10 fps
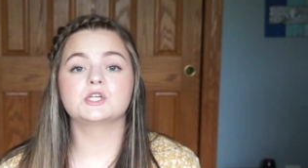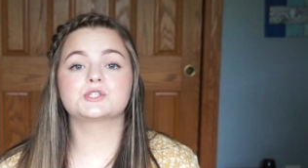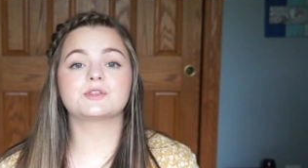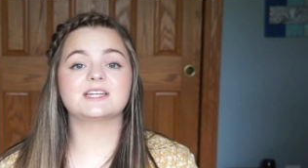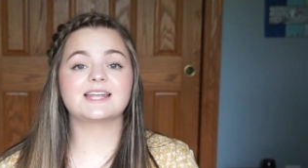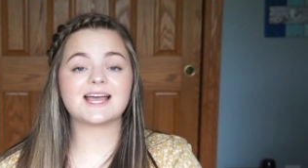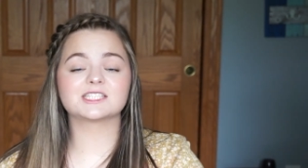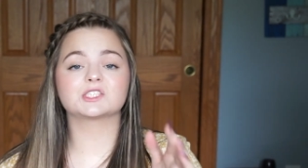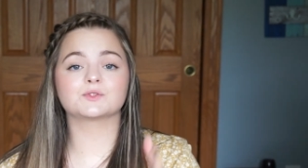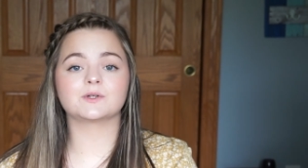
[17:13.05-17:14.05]
So the
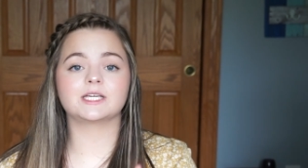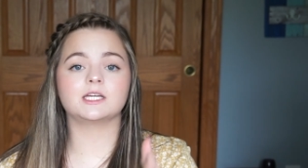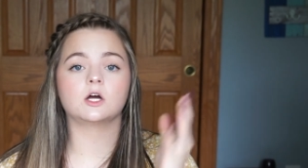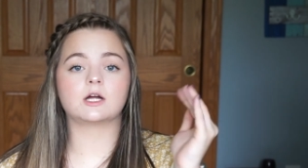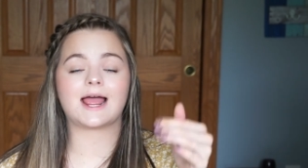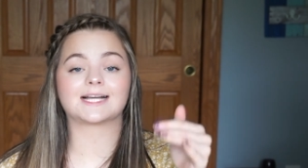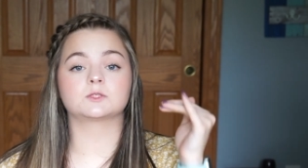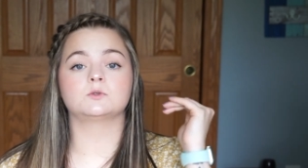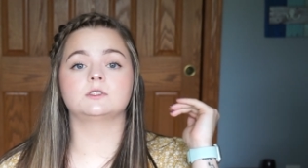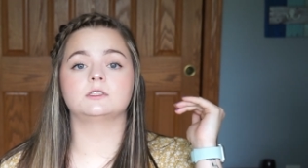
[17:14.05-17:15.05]
next three are
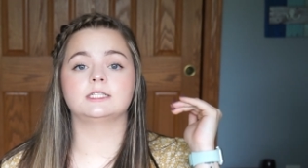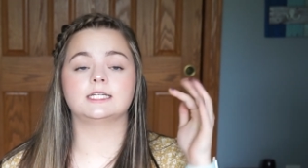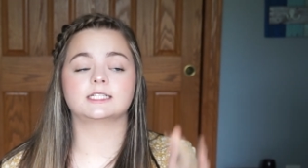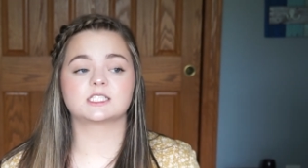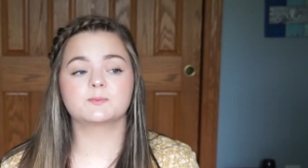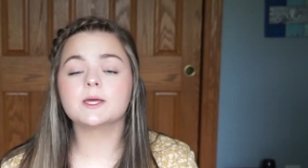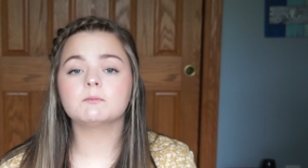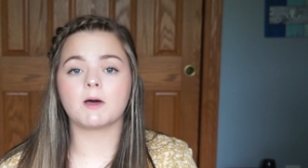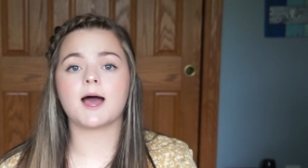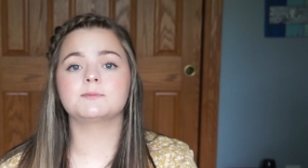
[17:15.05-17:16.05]
actually
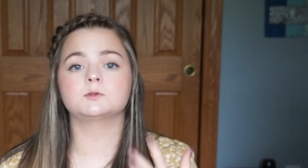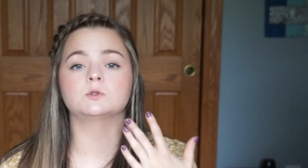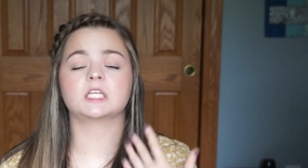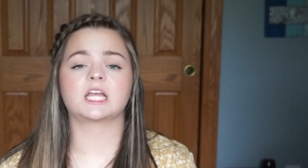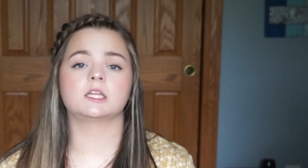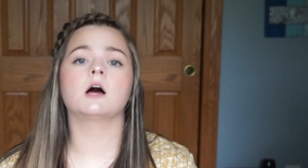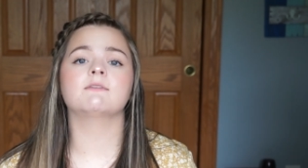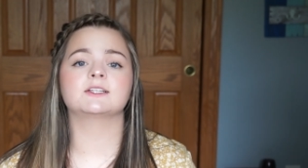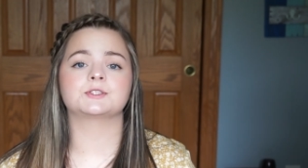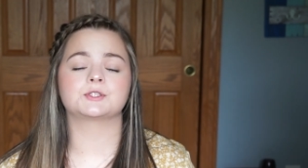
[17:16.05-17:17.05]
Spinpops, which I
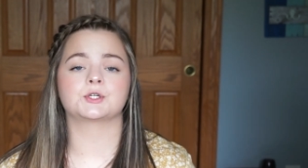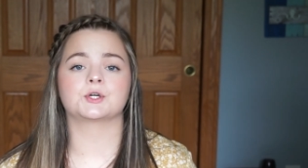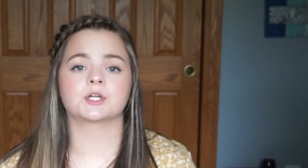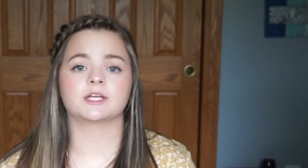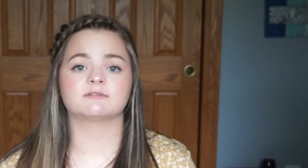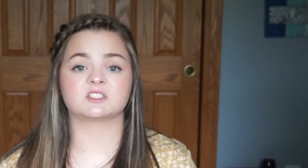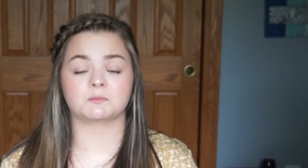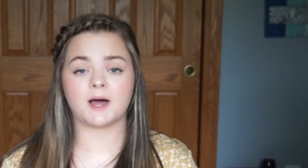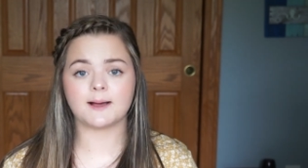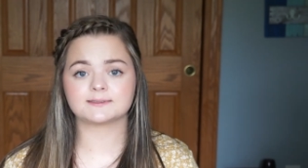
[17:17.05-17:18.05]
love as alternatives to
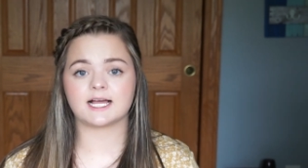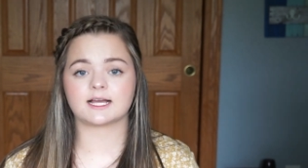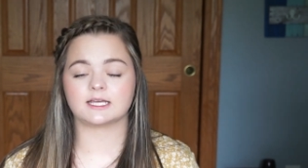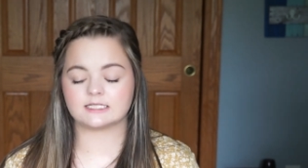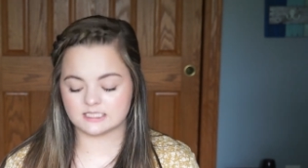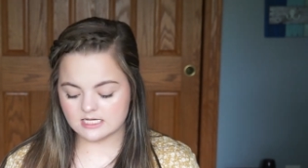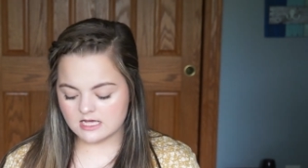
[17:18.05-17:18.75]
pop sockets.